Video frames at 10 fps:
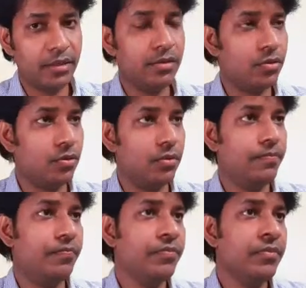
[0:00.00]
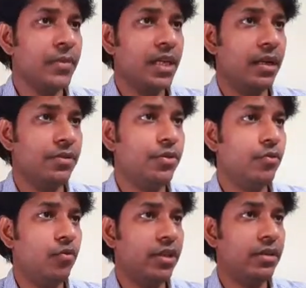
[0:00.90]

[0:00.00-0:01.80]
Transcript: so I'll show you what are the